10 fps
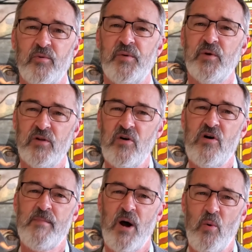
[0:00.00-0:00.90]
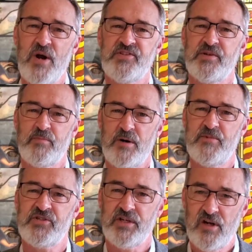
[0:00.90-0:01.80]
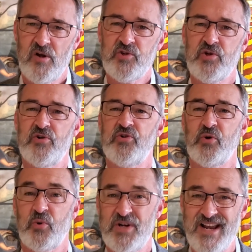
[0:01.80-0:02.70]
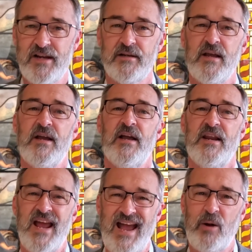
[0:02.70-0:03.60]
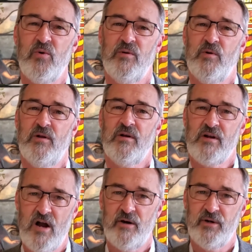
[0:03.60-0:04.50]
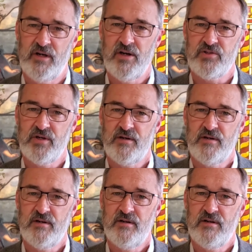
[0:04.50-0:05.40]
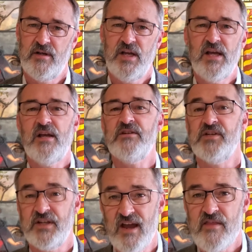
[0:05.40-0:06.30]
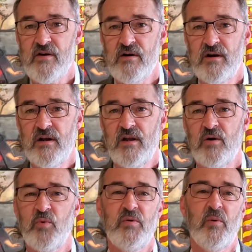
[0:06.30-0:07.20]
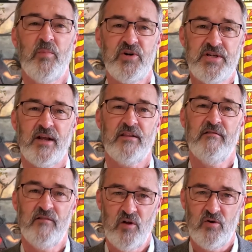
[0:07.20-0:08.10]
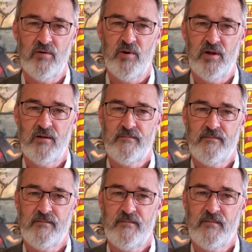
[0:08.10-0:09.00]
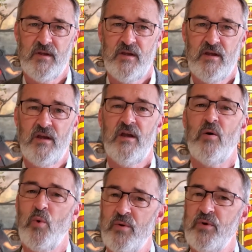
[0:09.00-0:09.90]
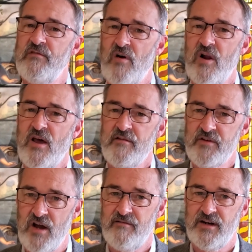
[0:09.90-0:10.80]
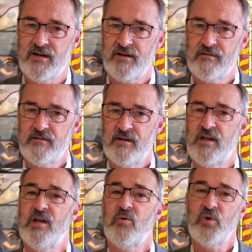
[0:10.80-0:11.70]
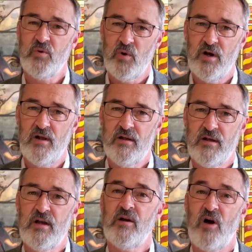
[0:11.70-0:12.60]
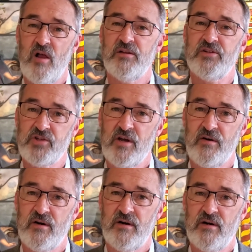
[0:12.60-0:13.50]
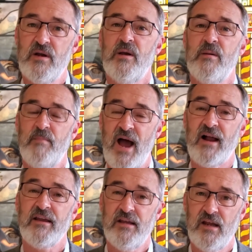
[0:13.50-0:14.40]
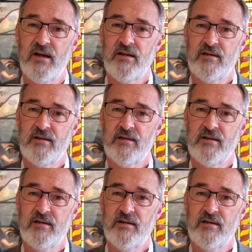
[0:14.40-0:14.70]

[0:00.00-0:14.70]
we will learn about white supremacy culture to create an equitable congregation. Together, we will protect the vulnerable. When we fall out of covenant, we will call each other back in.